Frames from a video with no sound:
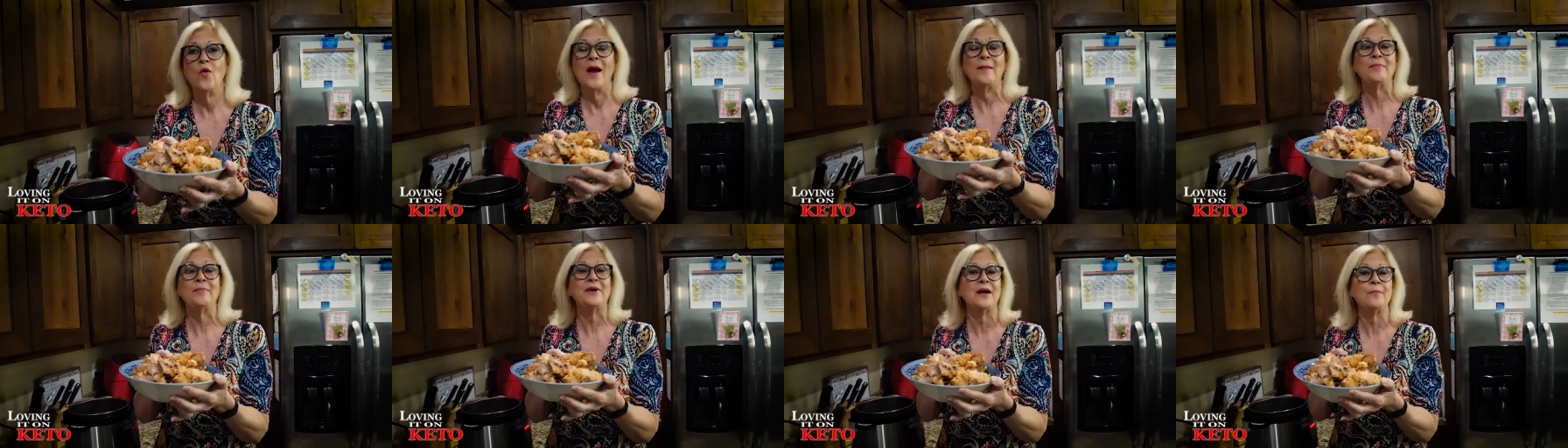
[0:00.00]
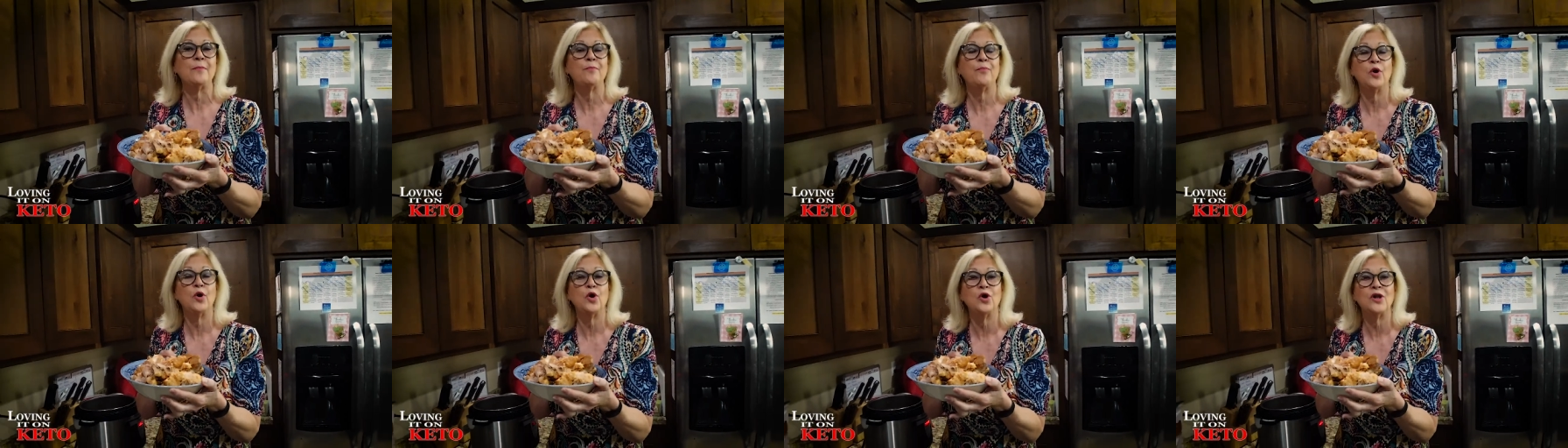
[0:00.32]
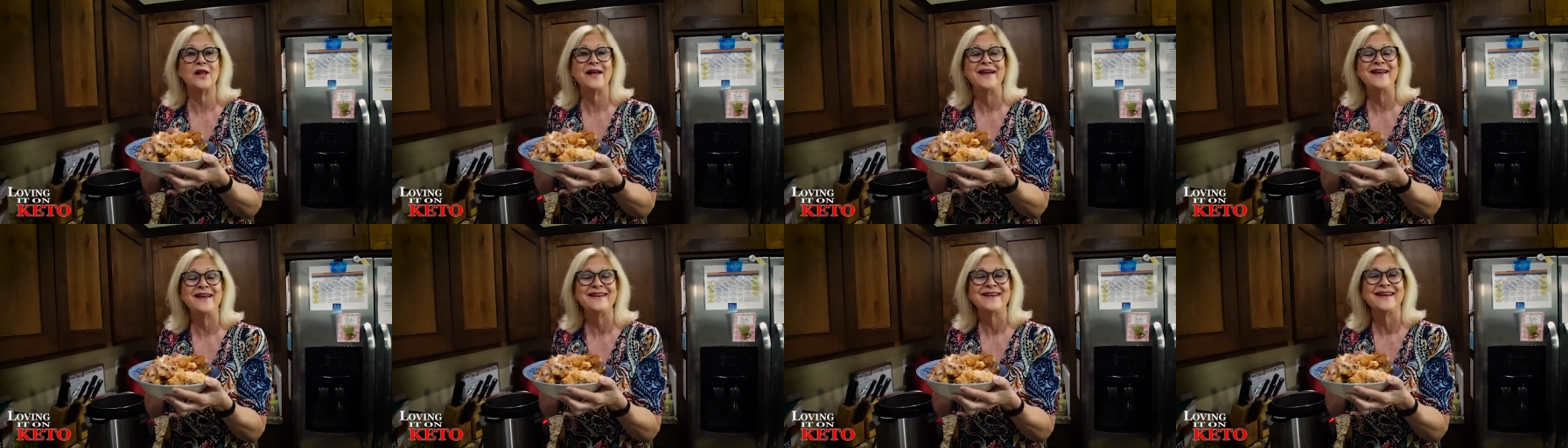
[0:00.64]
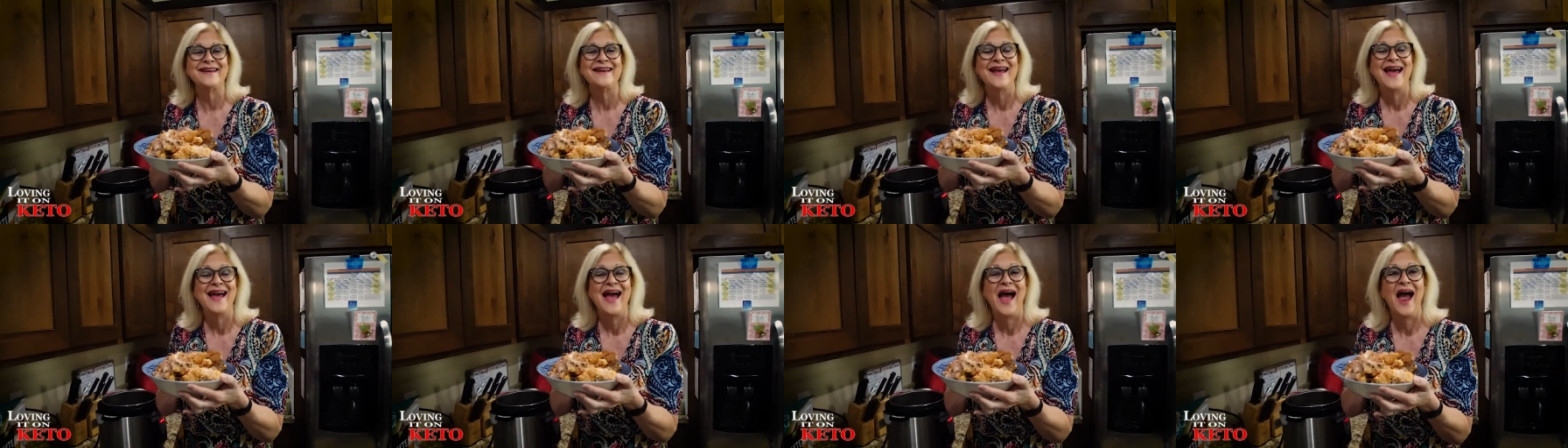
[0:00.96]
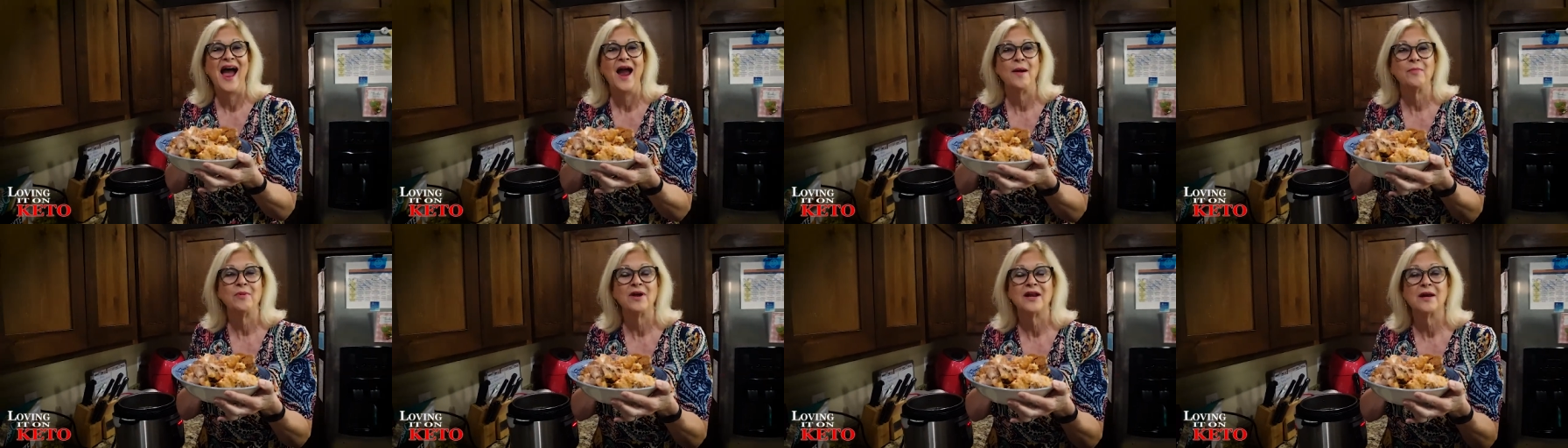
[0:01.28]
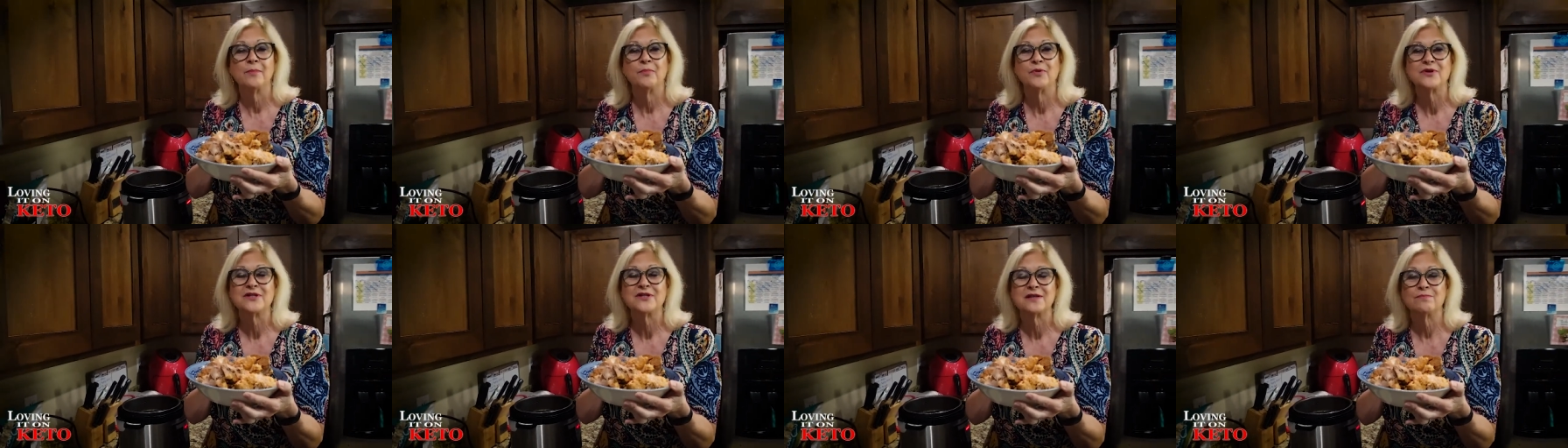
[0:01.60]
I'm gonna pull it, I'm
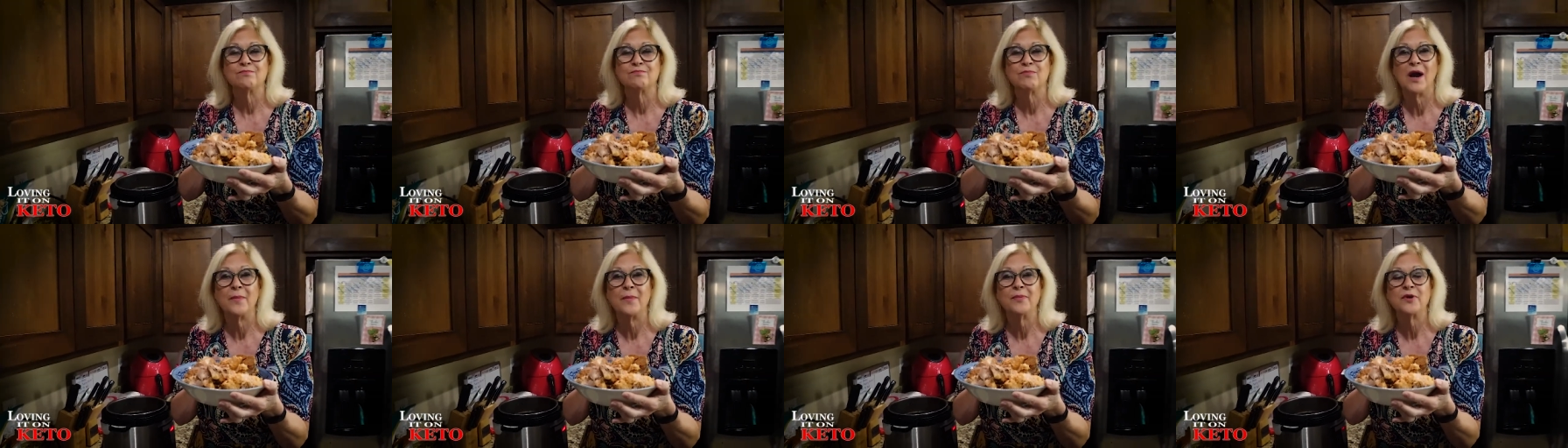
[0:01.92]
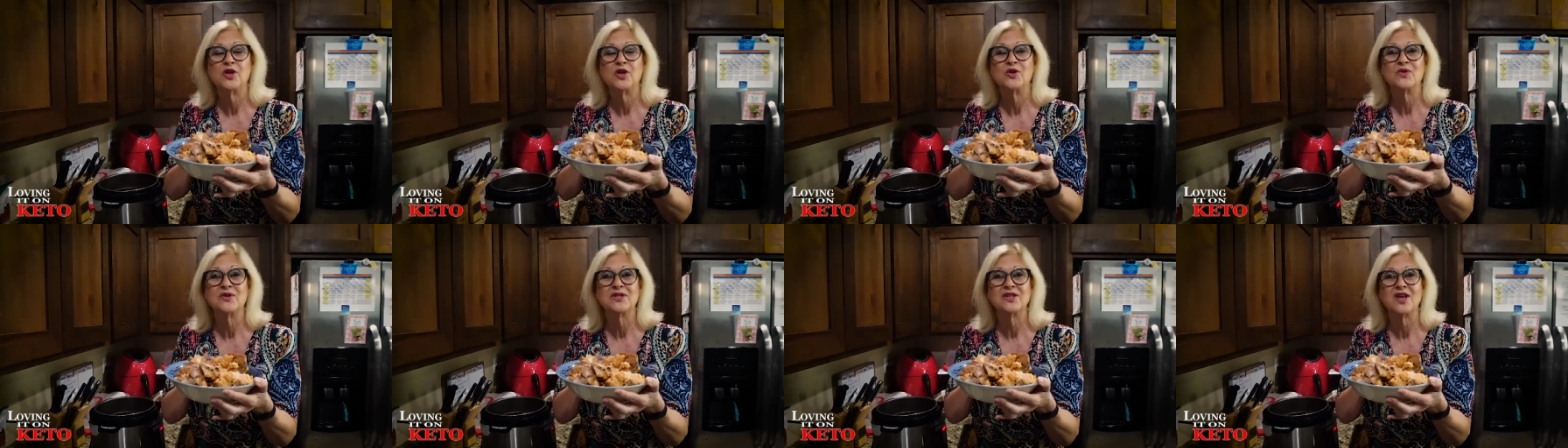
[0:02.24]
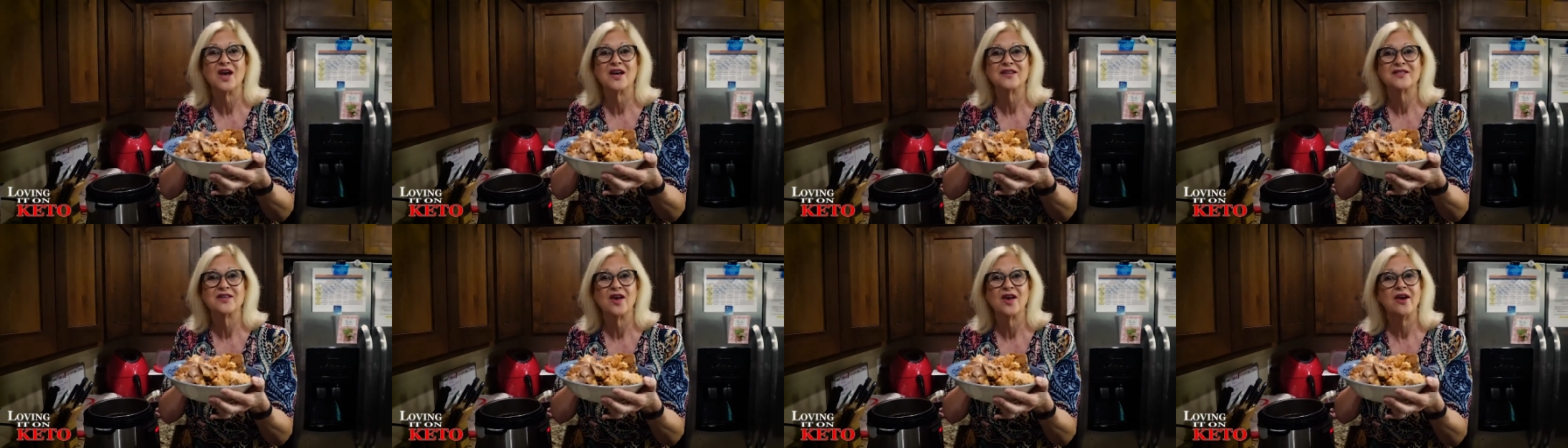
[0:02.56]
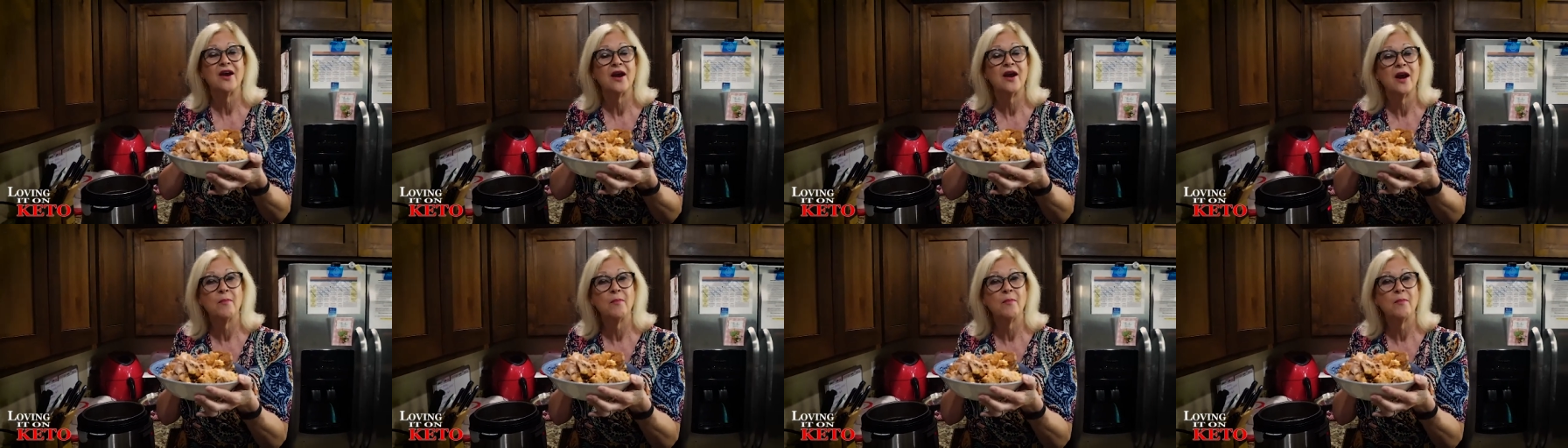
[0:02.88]
gonna put some barbecue sauce on it,